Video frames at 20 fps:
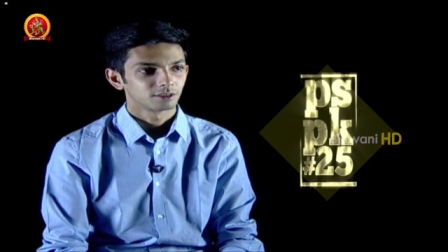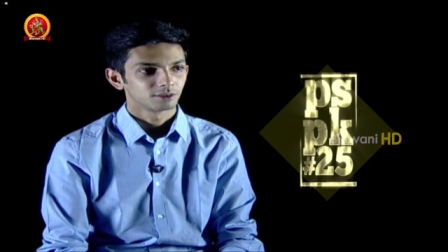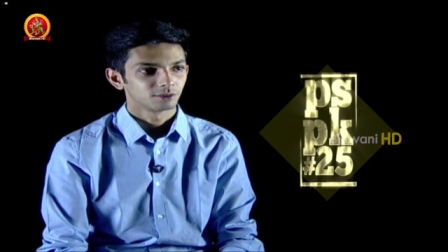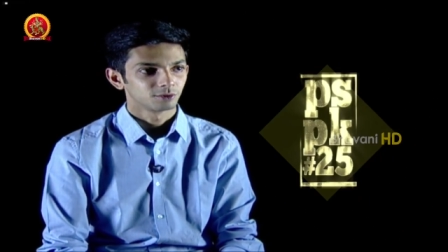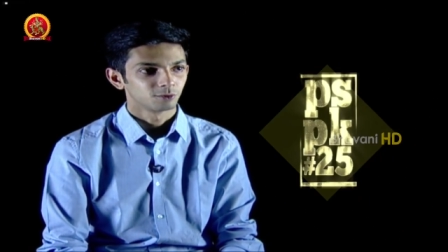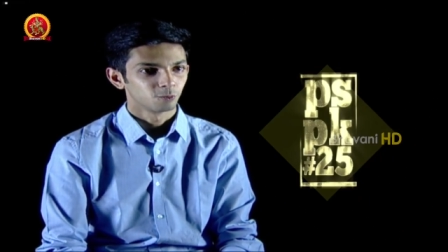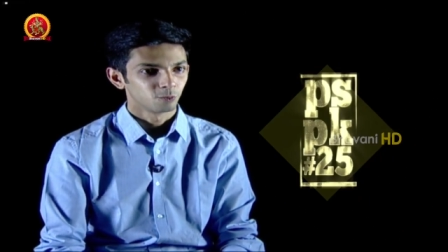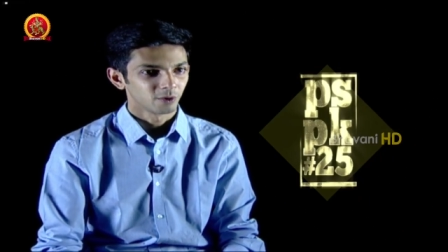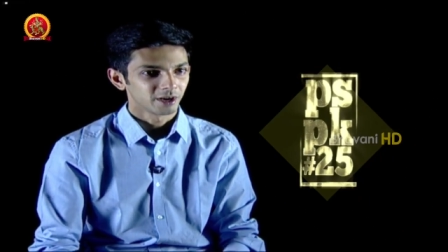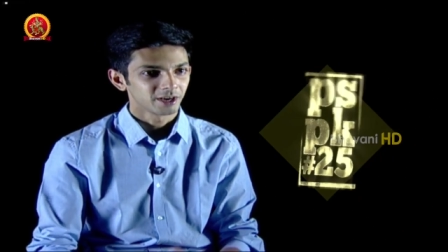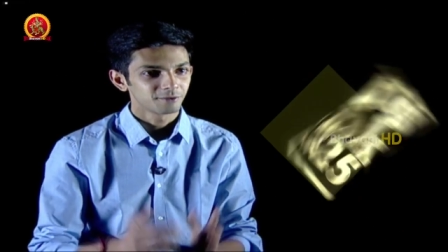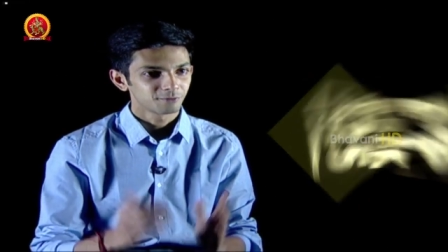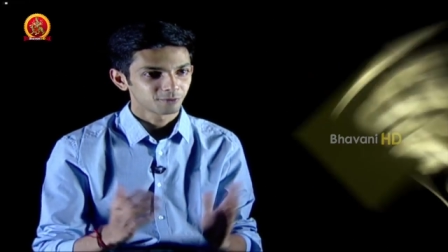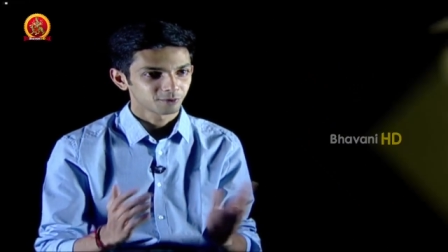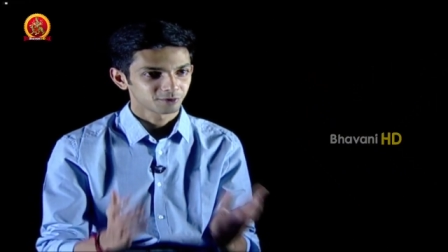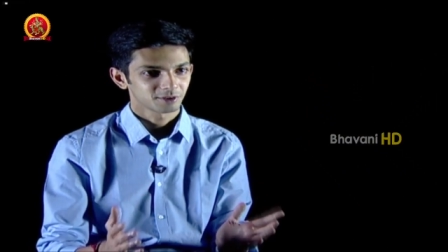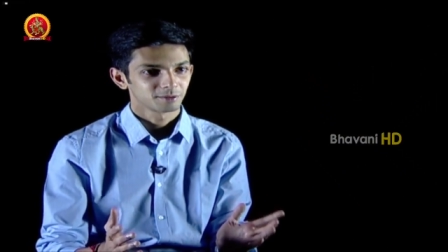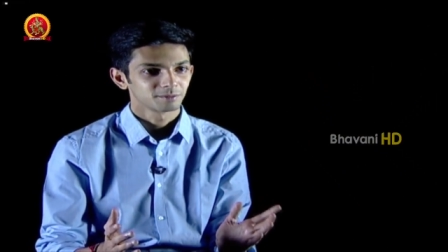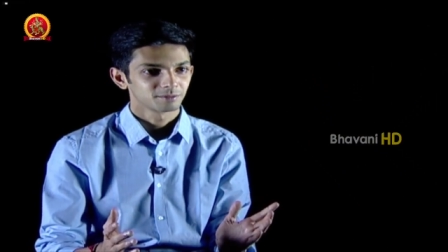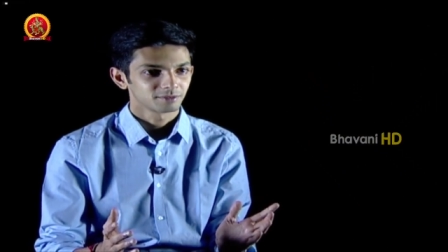you wait
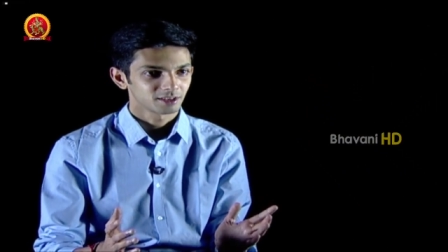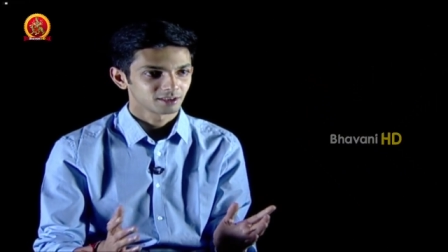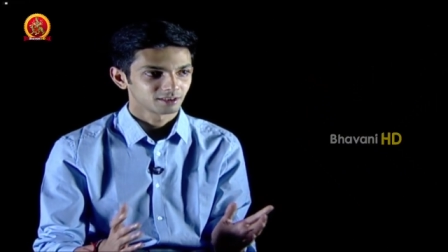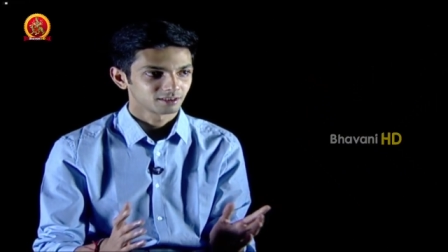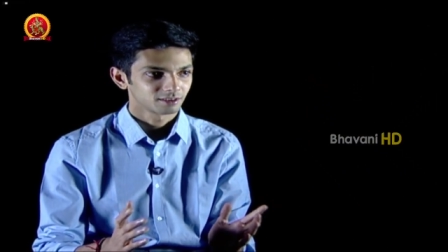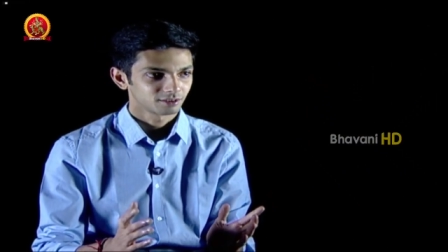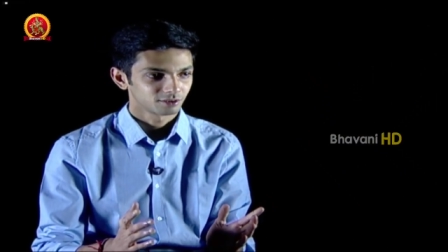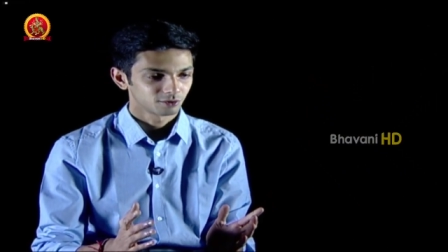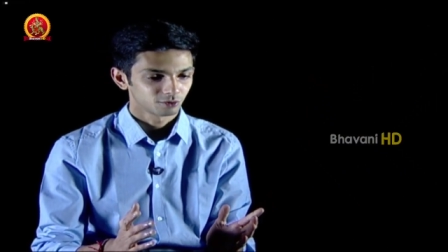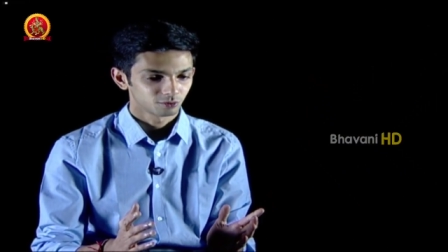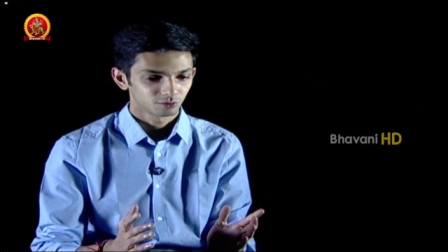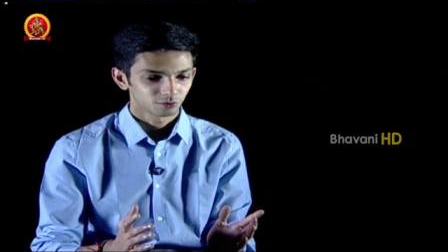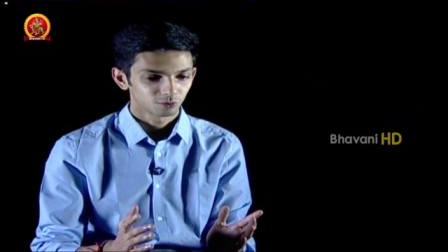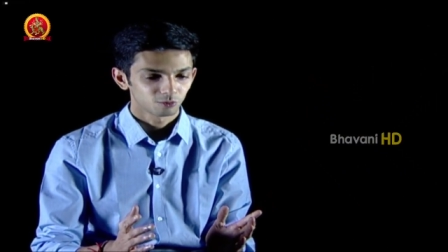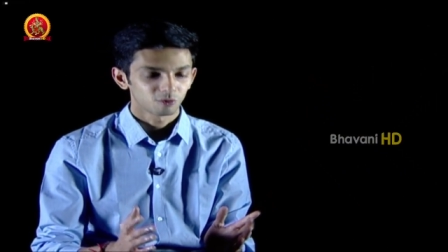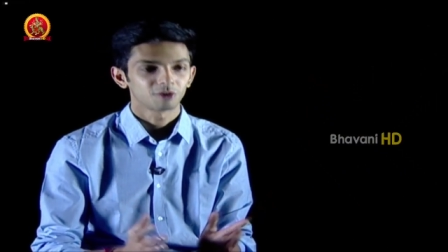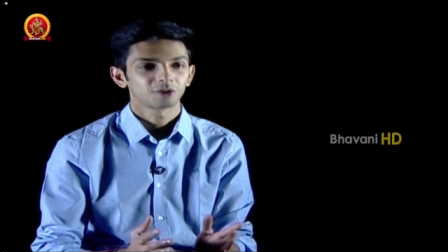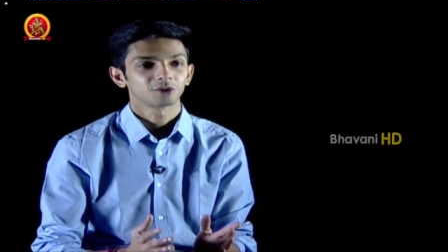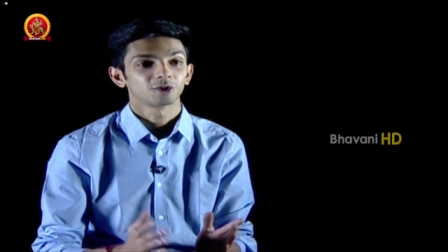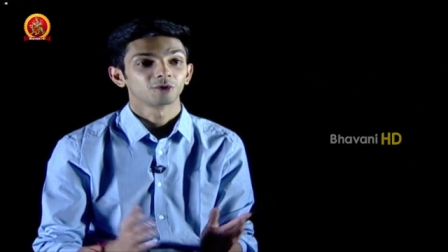for something, you
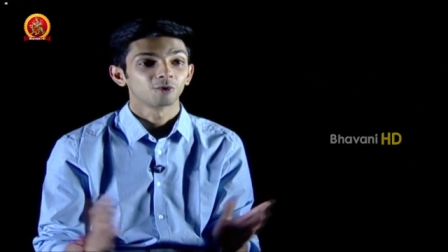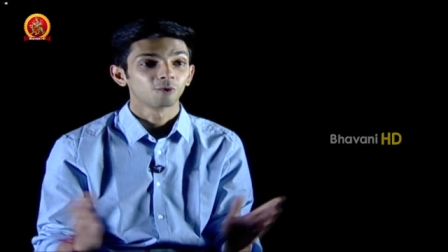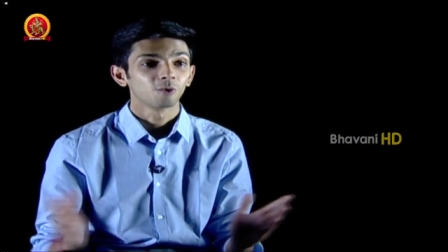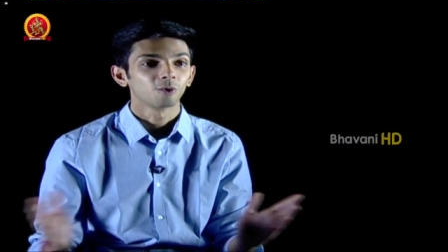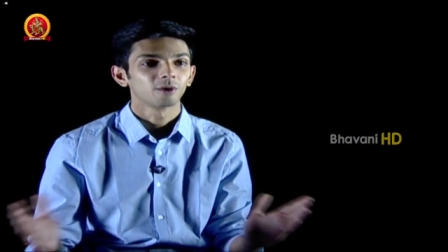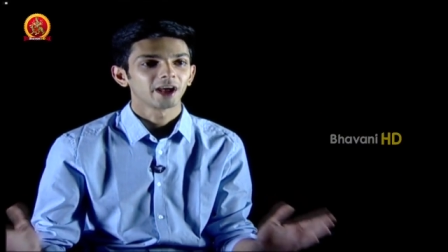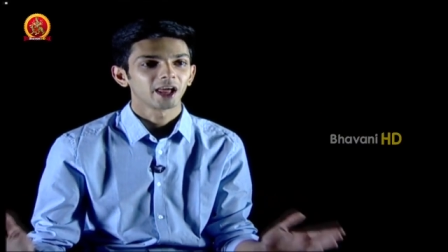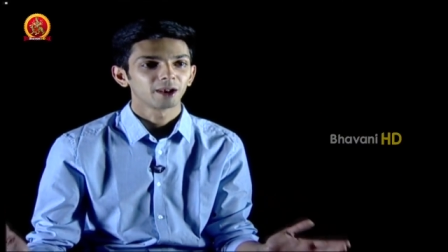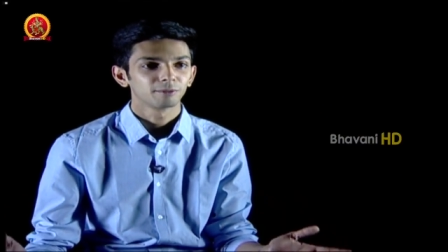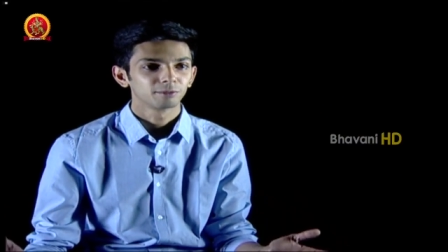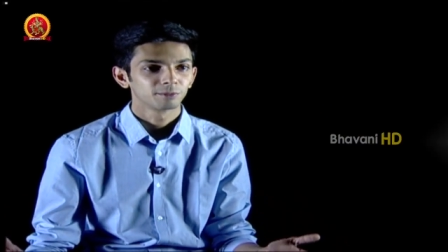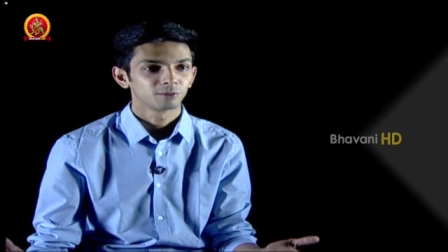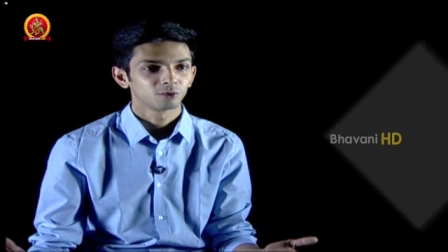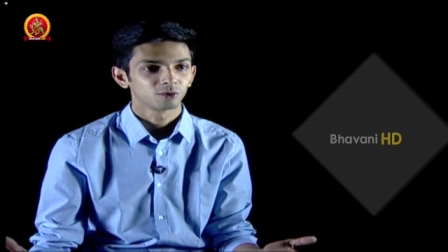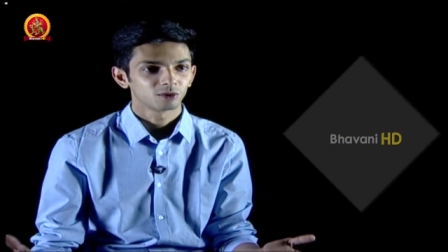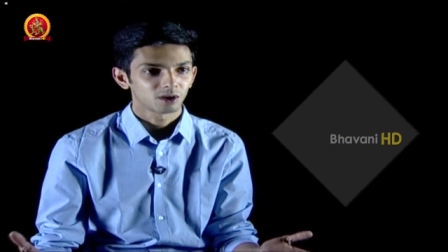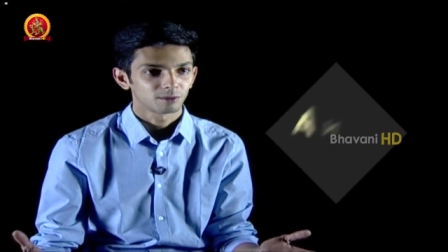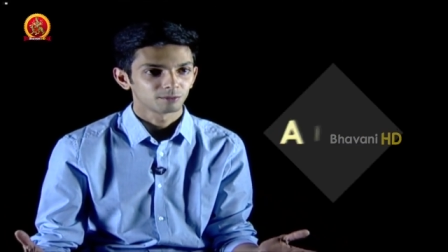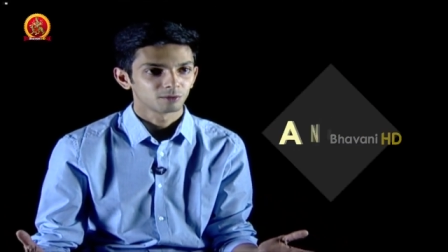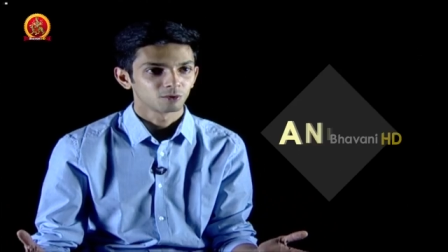want your whole album to
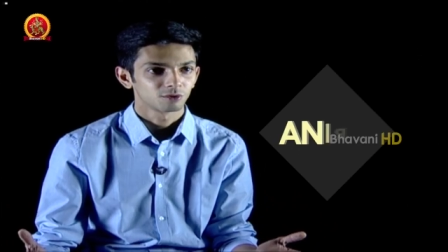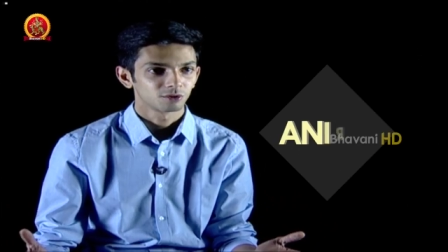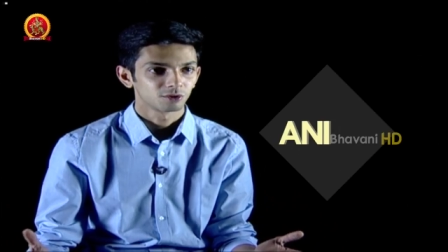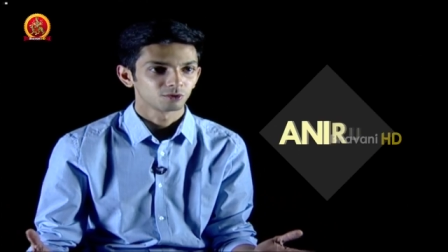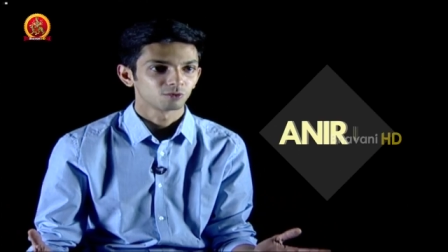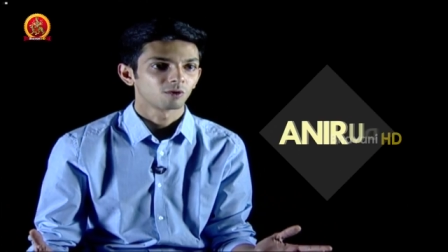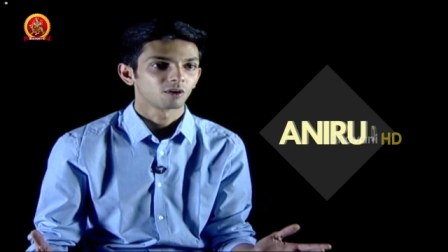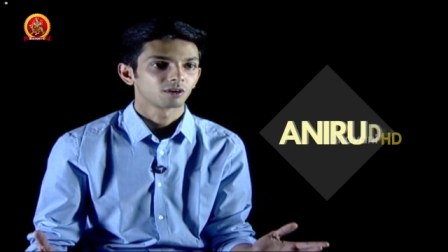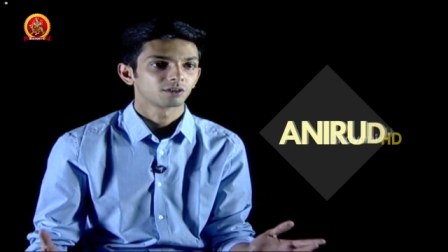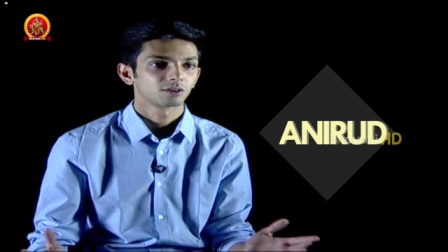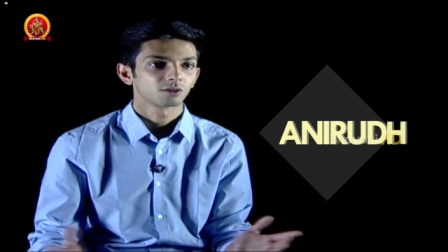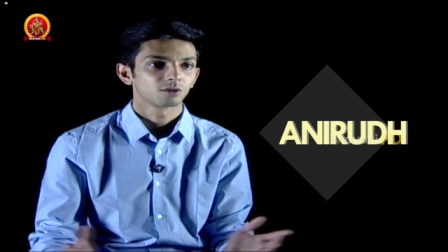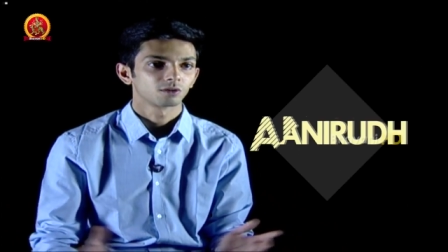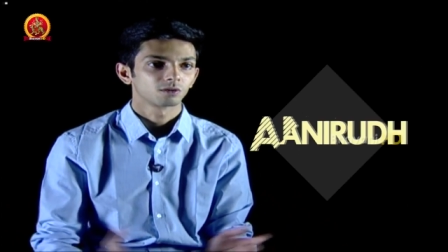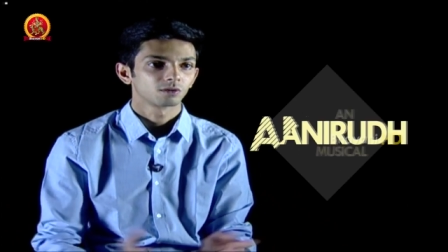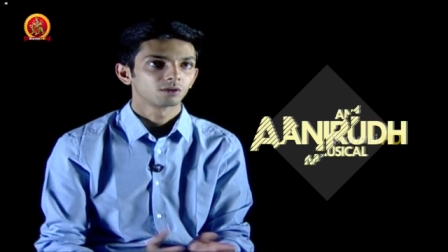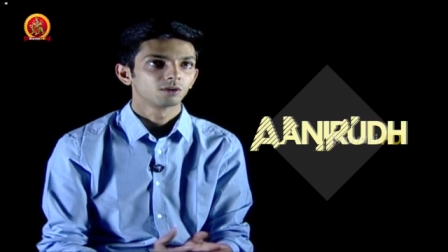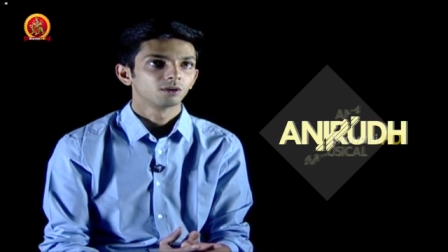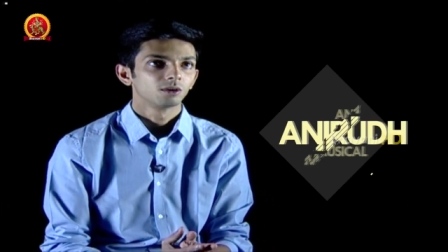come out, you want your